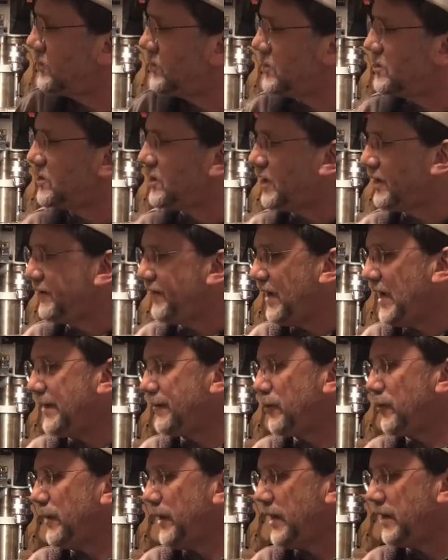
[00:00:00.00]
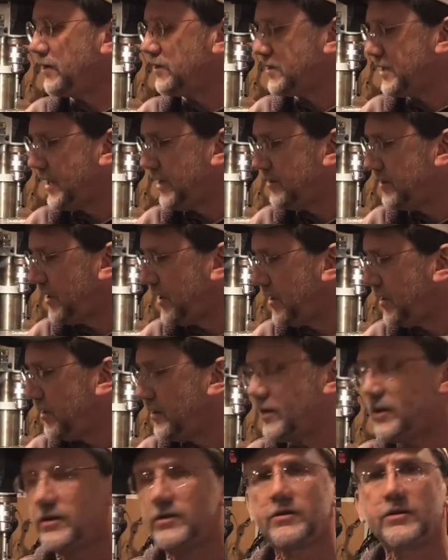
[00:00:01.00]
there's enough hammer makers out there
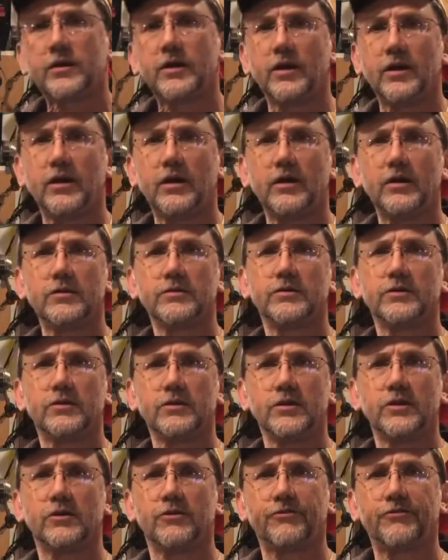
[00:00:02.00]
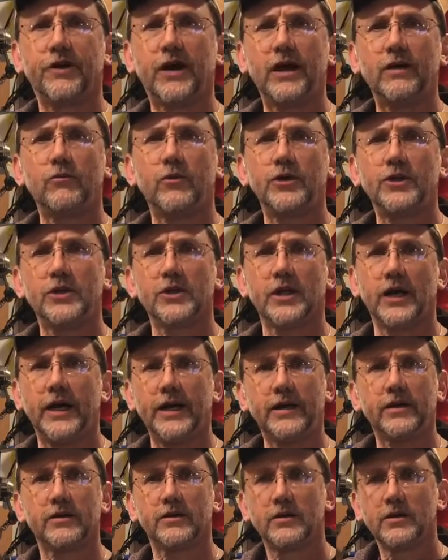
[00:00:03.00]
that you'll find one you like.
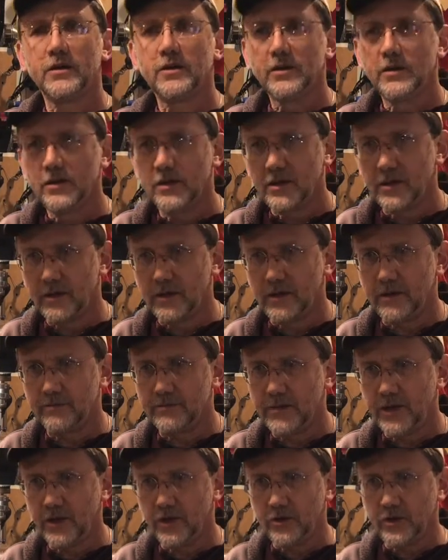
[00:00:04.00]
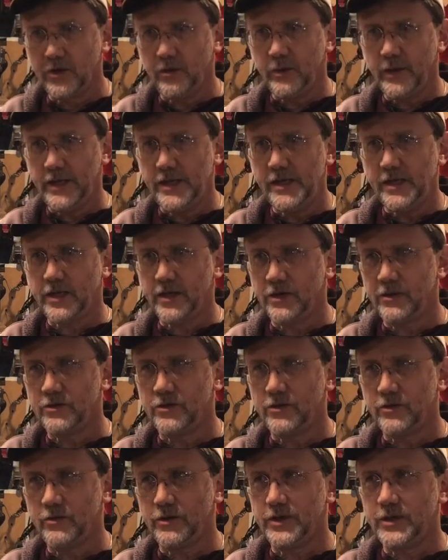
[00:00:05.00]
The only way you can
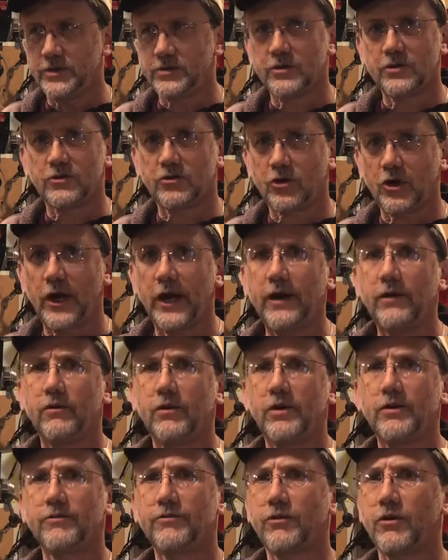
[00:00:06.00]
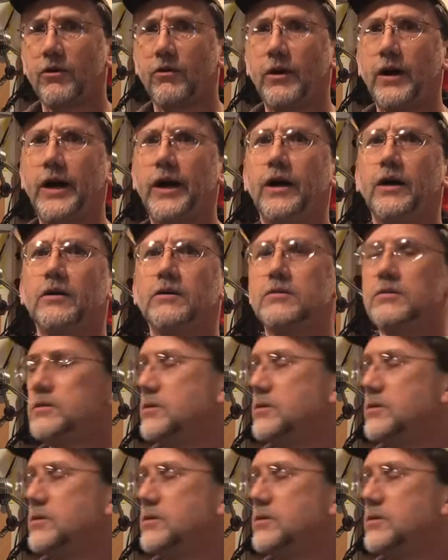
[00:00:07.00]
do it is to try one for a while.